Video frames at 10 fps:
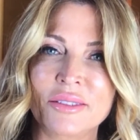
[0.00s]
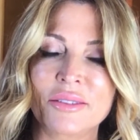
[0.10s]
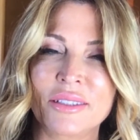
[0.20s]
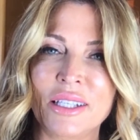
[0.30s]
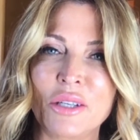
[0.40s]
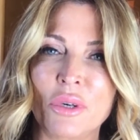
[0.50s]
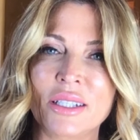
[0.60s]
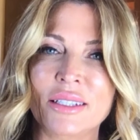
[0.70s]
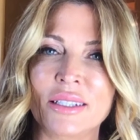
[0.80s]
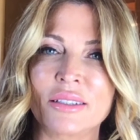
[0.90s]
He
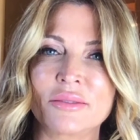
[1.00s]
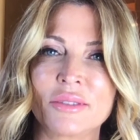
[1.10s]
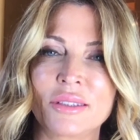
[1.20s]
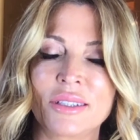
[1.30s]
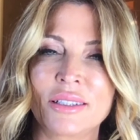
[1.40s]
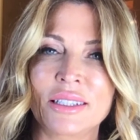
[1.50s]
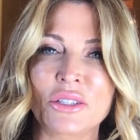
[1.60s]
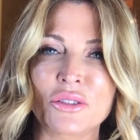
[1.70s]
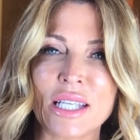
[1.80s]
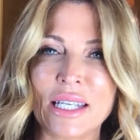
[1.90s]
wanted a little
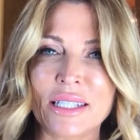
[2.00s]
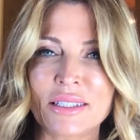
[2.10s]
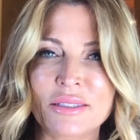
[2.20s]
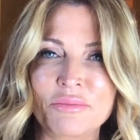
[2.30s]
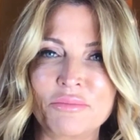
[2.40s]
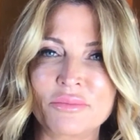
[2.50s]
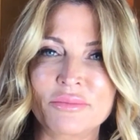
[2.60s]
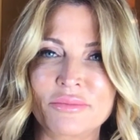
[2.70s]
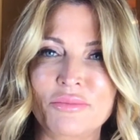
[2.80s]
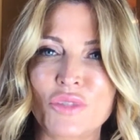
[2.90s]
Tykes
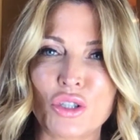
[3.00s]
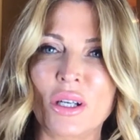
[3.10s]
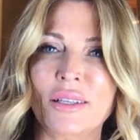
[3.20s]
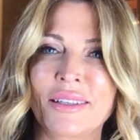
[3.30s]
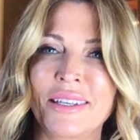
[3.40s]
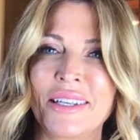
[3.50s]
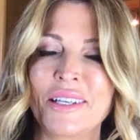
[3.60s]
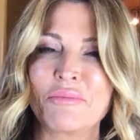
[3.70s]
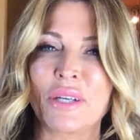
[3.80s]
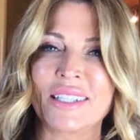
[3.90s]
truck,
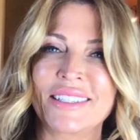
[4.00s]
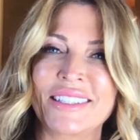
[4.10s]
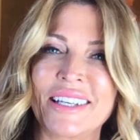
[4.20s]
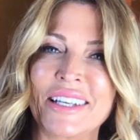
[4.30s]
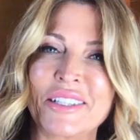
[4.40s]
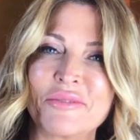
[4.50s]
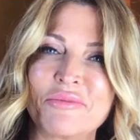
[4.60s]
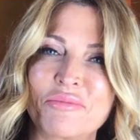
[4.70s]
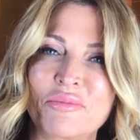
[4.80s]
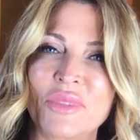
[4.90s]
but
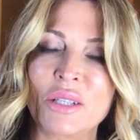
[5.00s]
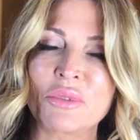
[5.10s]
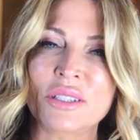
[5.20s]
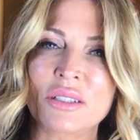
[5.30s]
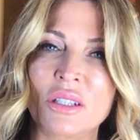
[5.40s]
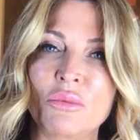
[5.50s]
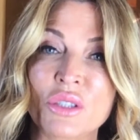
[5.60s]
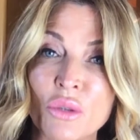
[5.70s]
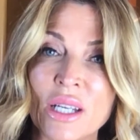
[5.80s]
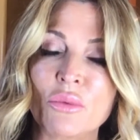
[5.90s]
it was
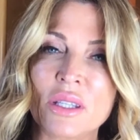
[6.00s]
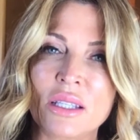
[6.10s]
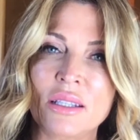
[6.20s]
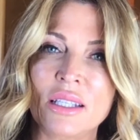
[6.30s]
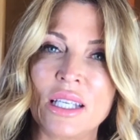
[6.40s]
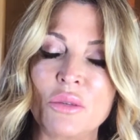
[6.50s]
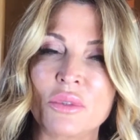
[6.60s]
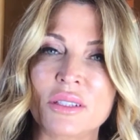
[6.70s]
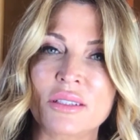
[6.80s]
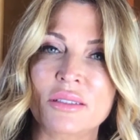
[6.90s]
great when he
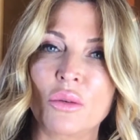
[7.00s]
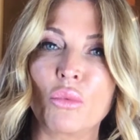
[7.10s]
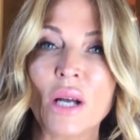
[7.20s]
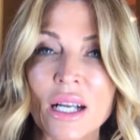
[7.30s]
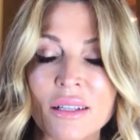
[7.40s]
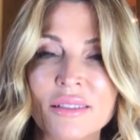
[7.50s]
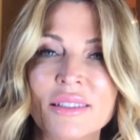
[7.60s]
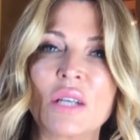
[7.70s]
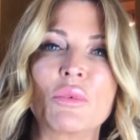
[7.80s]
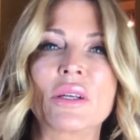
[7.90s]
was well
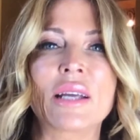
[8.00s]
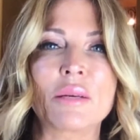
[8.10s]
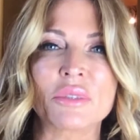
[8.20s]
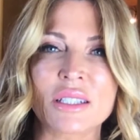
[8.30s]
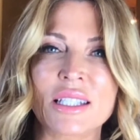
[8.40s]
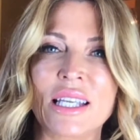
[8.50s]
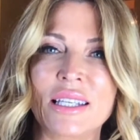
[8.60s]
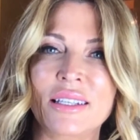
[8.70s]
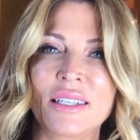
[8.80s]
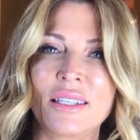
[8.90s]
and we were able to
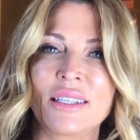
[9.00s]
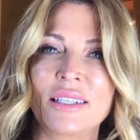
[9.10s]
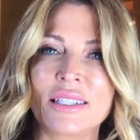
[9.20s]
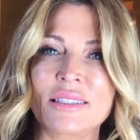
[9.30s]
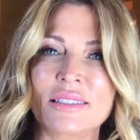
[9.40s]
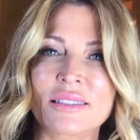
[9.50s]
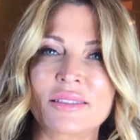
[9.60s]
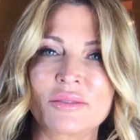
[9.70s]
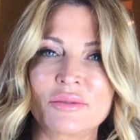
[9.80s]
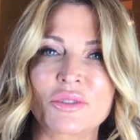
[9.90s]
take his
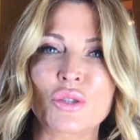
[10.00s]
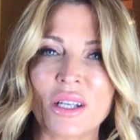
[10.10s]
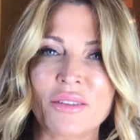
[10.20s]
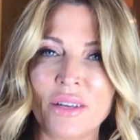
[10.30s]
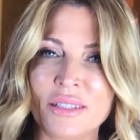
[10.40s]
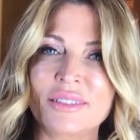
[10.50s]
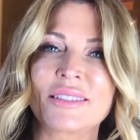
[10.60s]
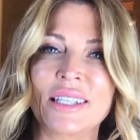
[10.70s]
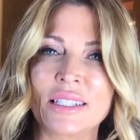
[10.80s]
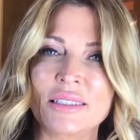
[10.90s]
truck fund
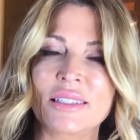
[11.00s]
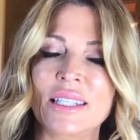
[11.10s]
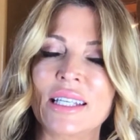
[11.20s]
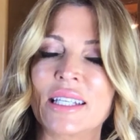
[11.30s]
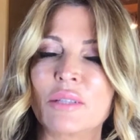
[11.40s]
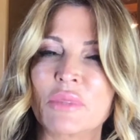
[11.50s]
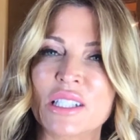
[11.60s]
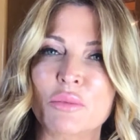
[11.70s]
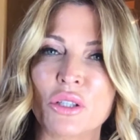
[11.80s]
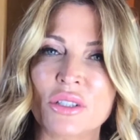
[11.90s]
and get him his
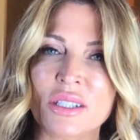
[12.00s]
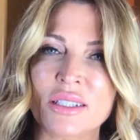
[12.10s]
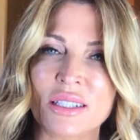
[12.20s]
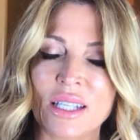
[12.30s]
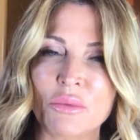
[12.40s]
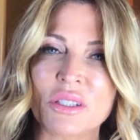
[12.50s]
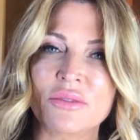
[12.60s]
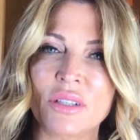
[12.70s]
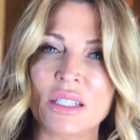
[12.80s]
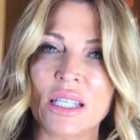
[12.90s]
purchase, and that was a
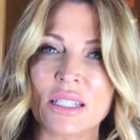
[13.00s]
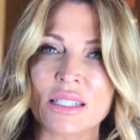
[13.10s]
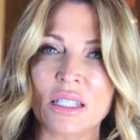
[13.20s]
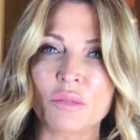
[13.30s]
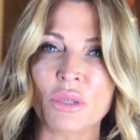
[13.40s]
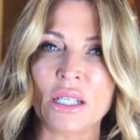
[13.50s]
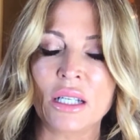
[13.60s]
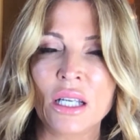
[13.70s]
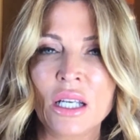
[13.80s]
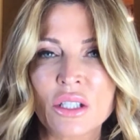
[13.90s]
fun day to celebrate.
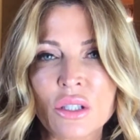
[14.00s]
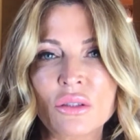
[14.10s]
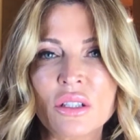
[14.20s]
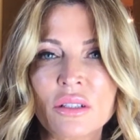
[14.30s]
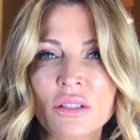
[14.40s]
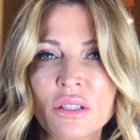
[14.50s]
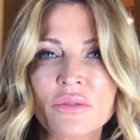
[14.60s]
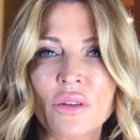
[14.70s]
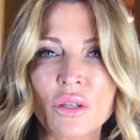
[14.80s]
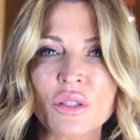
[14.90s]
So look for
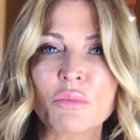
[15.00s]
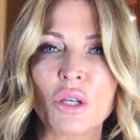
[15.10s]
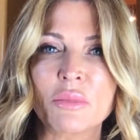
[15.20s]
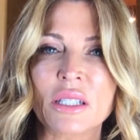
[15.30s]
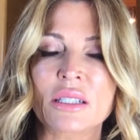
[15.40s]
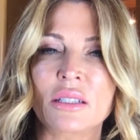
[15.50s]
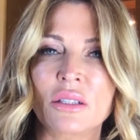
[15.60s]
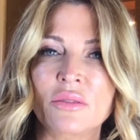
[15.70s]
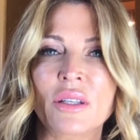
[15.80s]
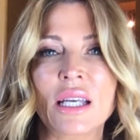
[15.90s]
those moments, look
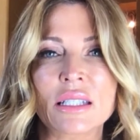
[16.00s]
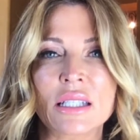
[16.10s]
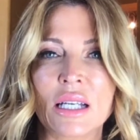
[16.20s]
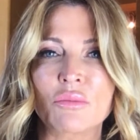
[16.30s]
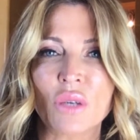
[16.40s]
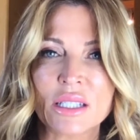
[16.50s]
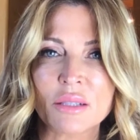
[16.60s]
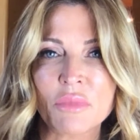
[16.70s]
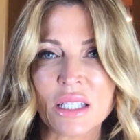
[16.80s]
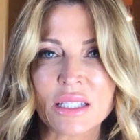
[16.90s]
for that time, write some
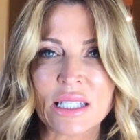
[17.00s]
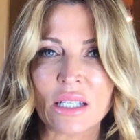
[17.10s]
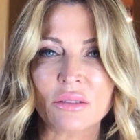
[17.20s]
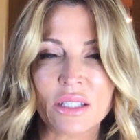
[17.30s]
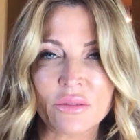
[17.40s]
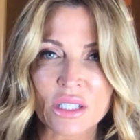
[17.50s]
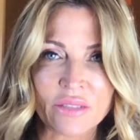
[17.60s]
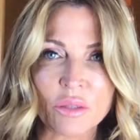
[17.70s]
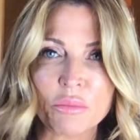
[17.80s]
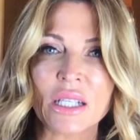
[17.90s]
things down, give yourself a
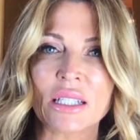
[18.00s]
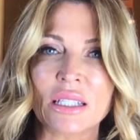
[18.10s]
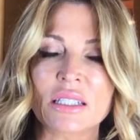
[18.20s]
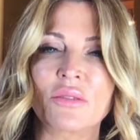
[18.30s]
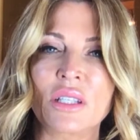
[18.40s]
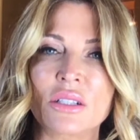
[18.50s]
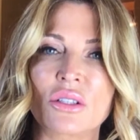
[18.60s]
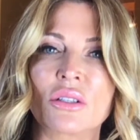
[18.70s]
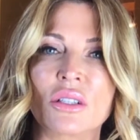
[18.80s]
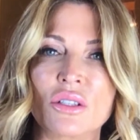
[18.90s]
bucket list of things you're
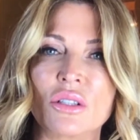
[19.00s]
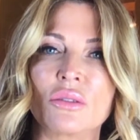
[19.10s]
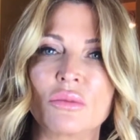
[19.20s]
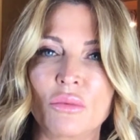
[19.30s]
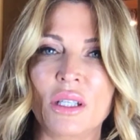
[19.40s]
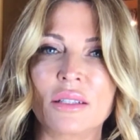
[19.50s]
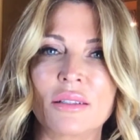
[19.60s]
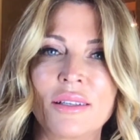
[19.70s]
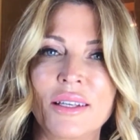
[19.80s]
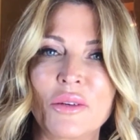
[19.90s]
going to do
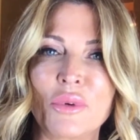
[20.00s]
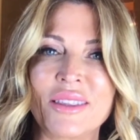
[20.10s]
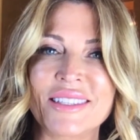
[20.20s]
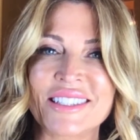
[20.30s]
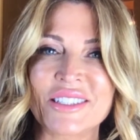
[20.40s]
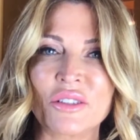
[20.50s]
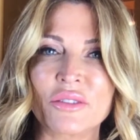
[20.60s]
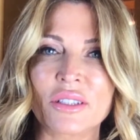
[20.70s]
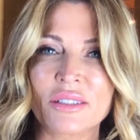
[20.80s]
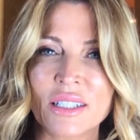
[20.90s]
when this is
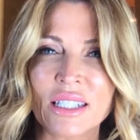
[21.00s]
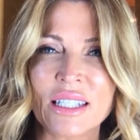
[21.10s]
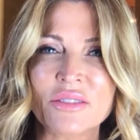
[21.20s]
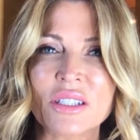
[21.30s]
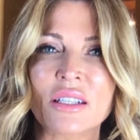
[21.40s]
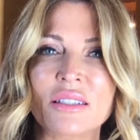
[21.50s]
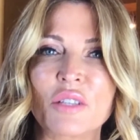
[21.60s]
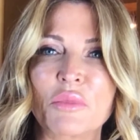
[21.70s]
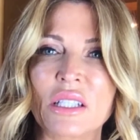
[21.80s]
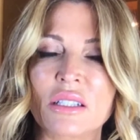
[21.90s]
over. It gives us all
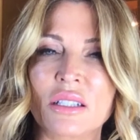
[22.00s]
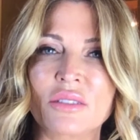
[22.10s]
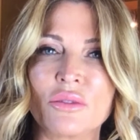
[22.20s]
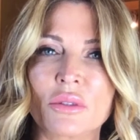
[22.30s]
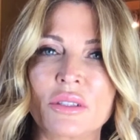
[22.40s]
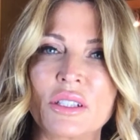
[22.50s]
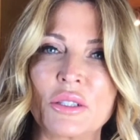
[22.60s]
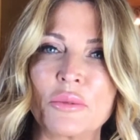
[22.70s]
something to look forward to.